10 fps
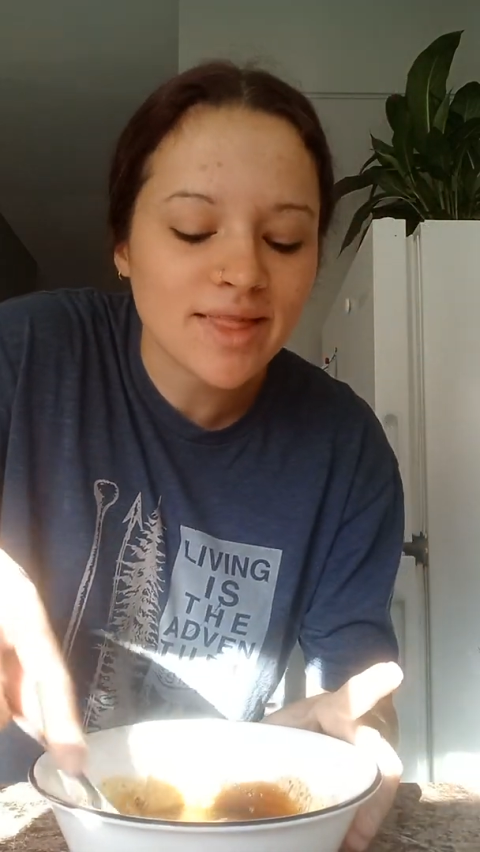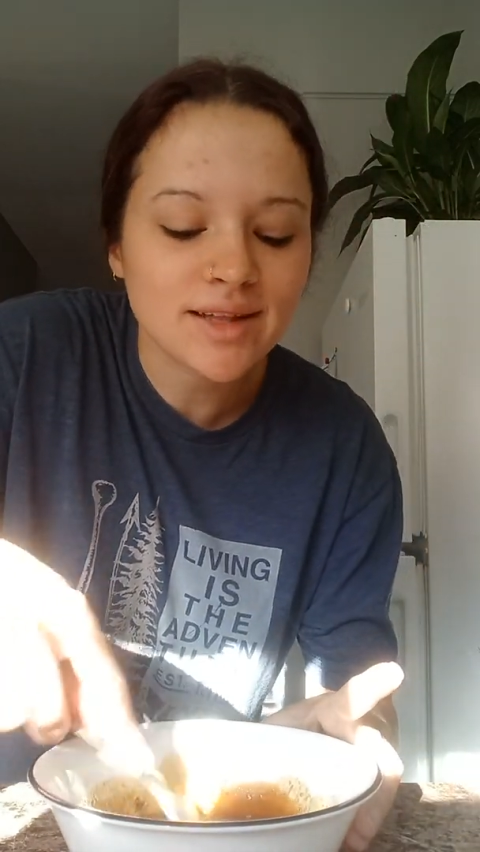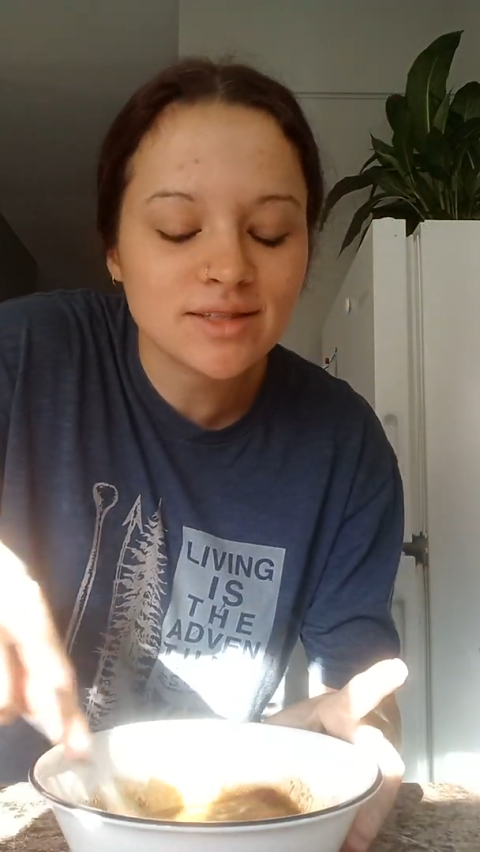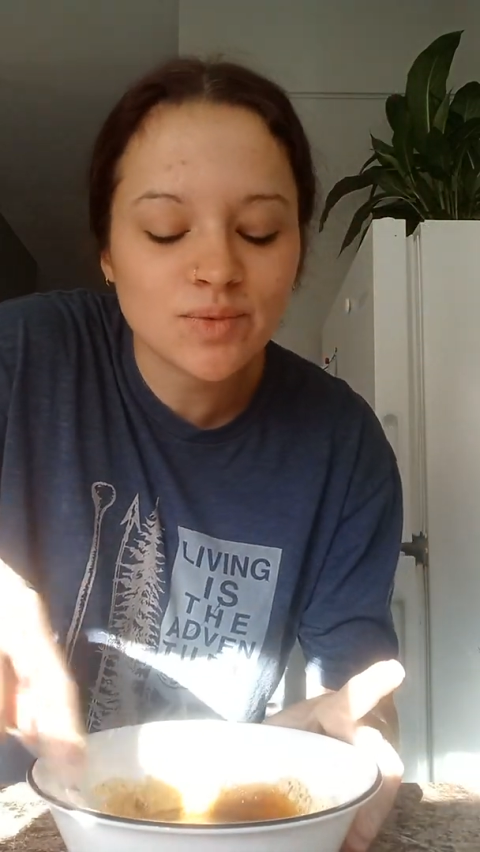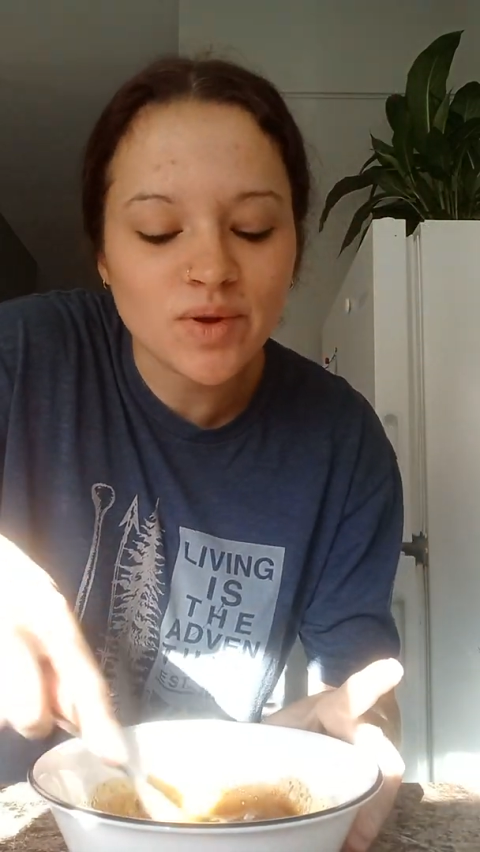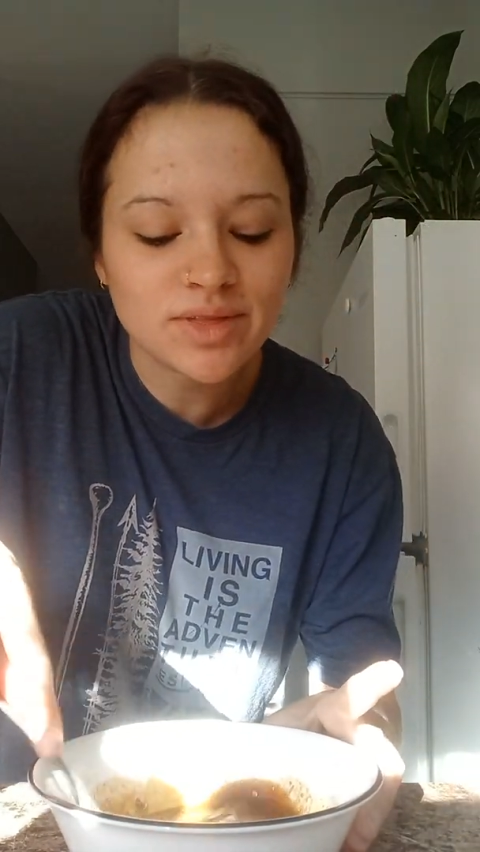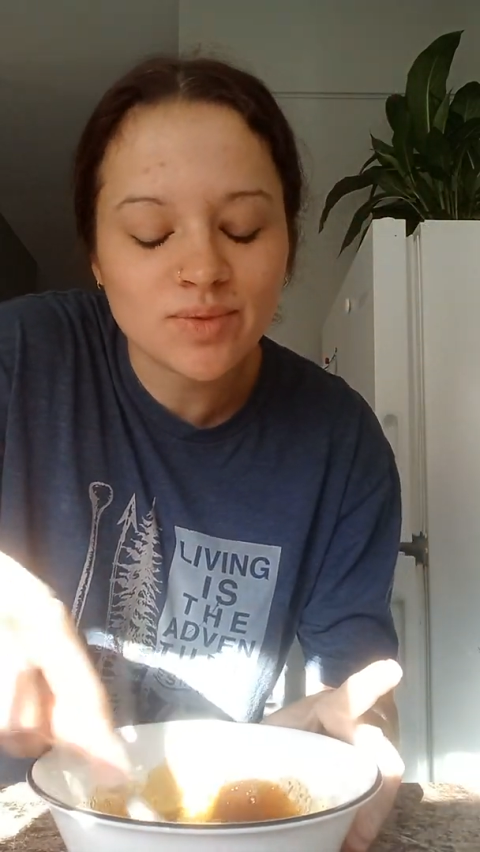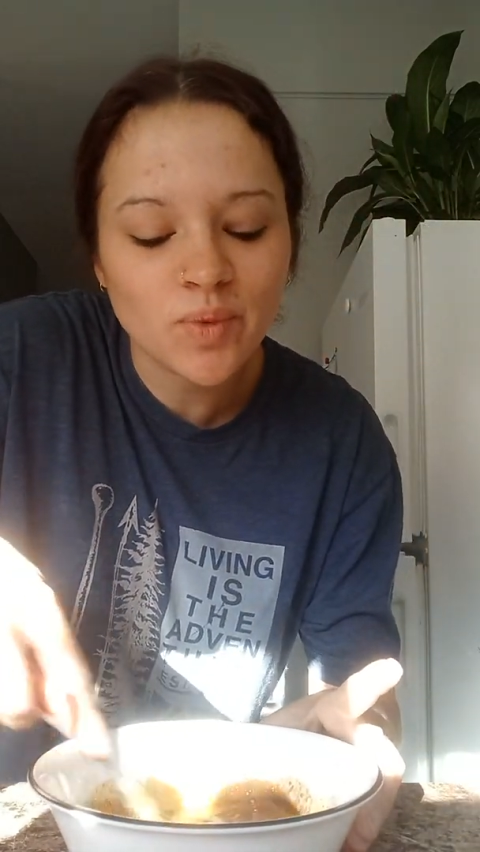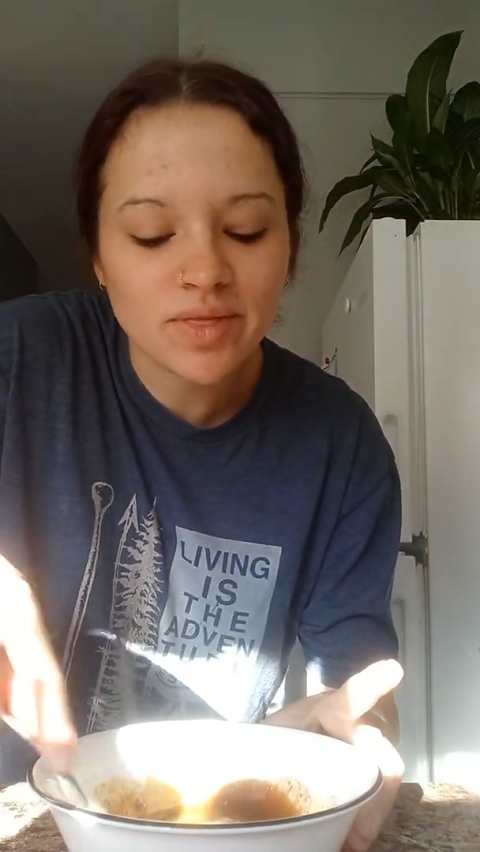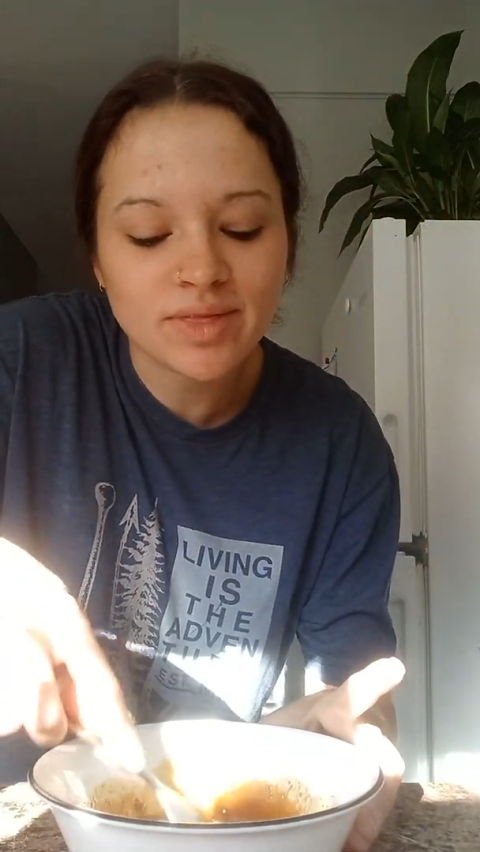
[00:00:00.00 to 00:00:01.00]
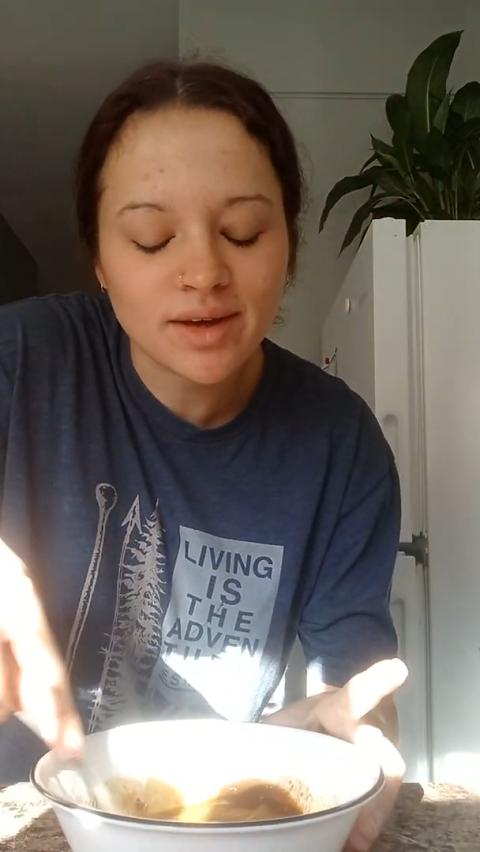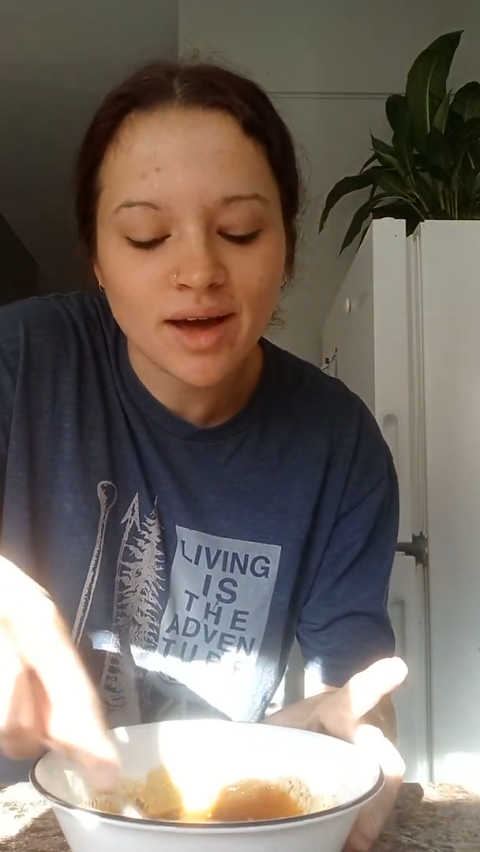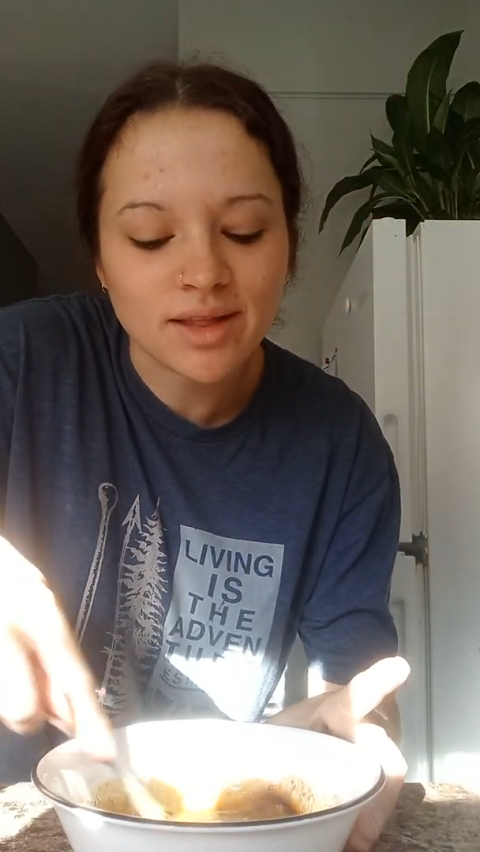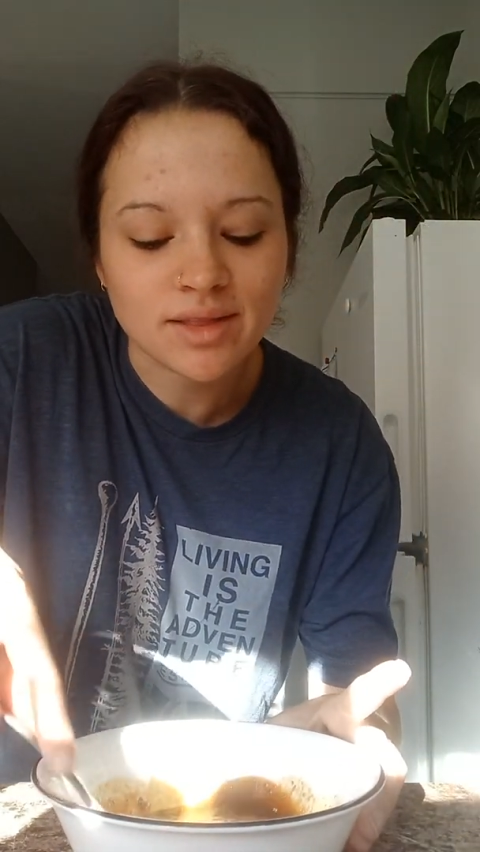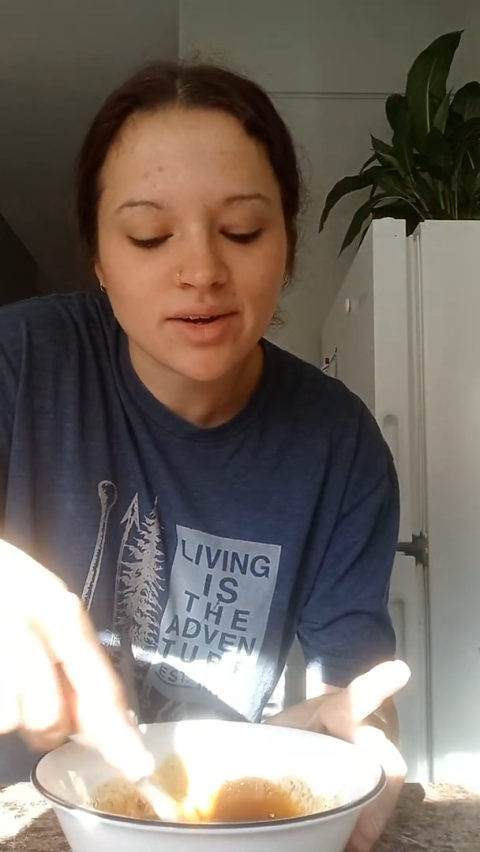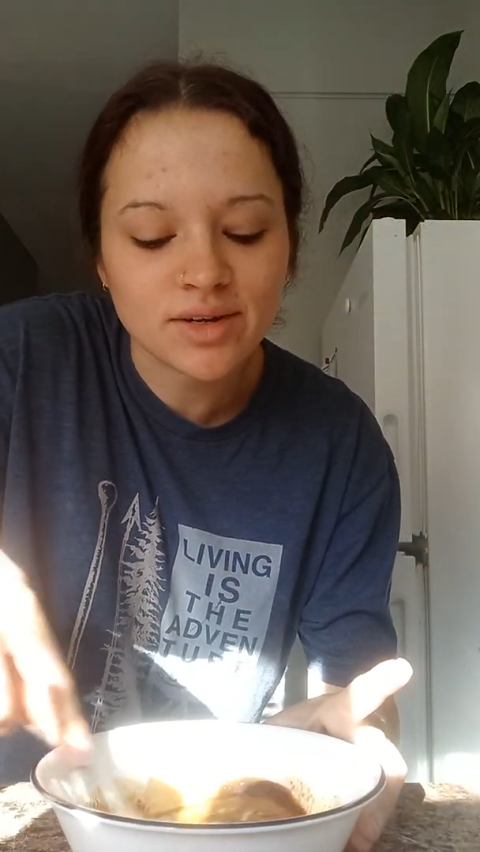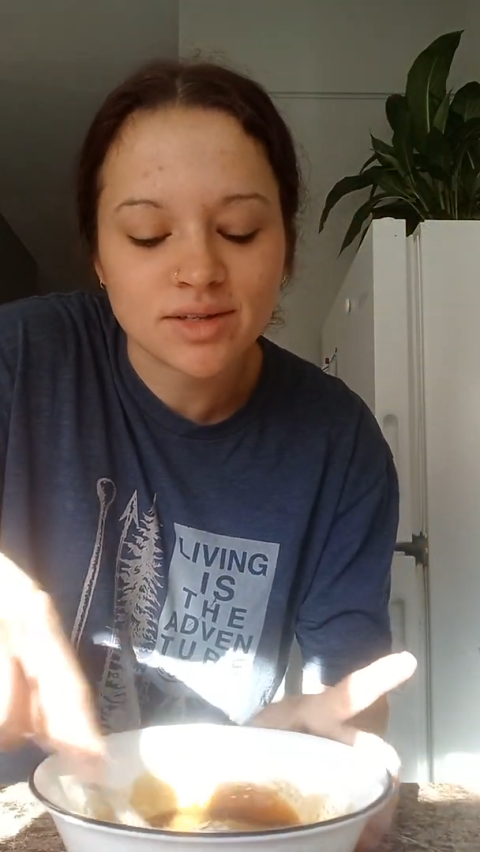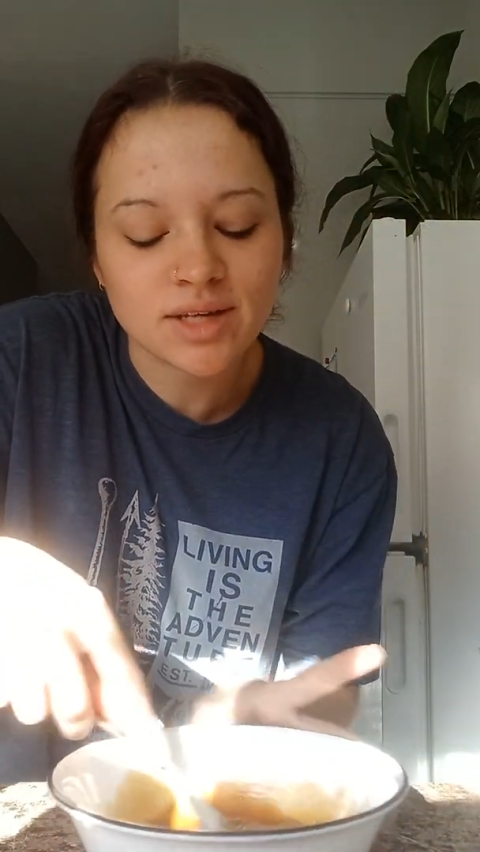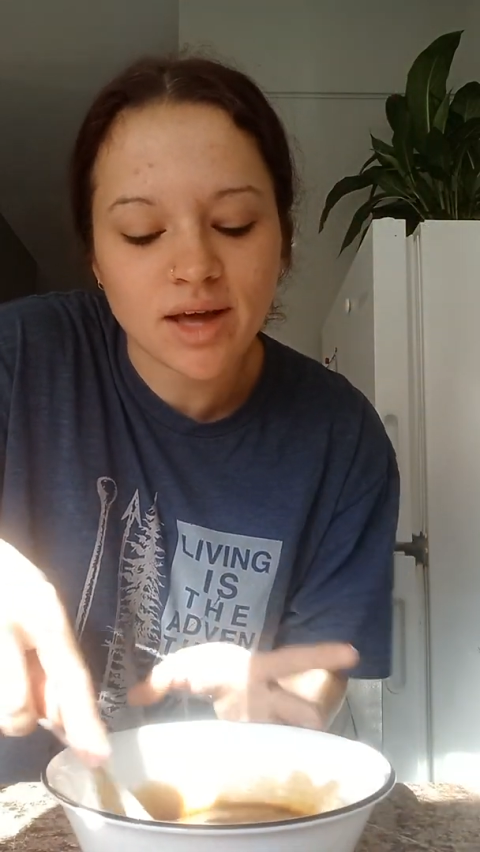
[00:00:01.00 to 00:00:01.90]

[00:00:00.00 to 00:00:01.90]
that's the one thing I learned.